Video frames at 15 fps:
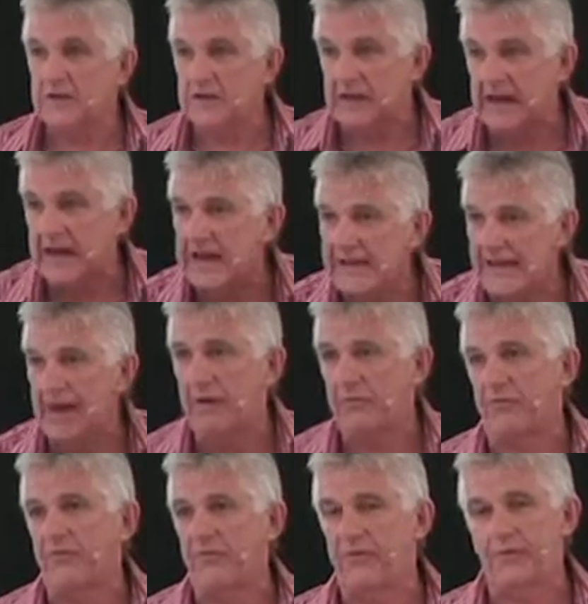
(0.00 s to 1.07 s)
it's getting
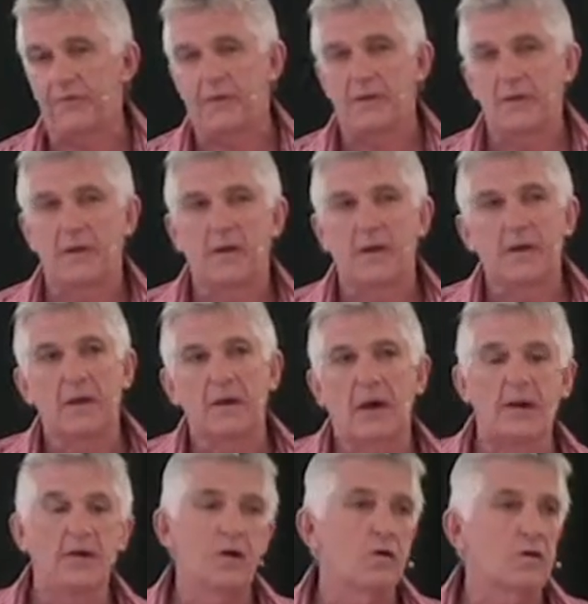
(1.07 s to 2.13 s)
tough.
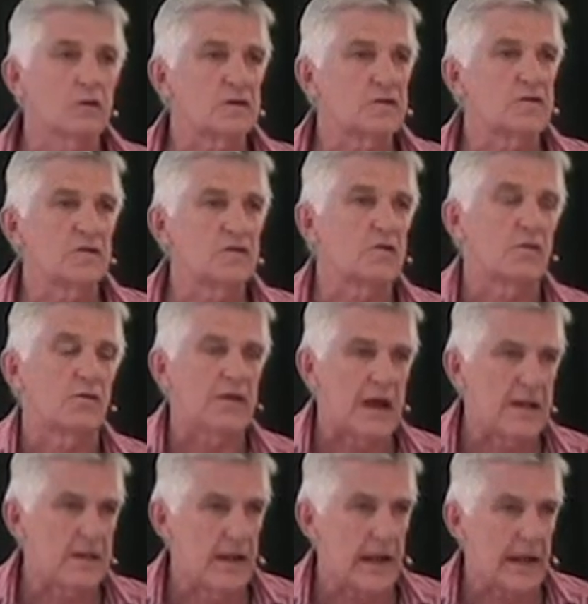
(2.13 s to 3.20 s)
I know Christians who have
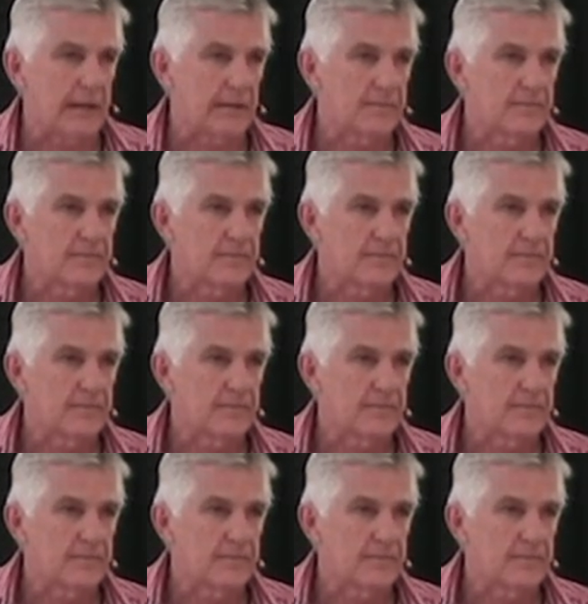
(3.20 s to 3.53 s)
done that,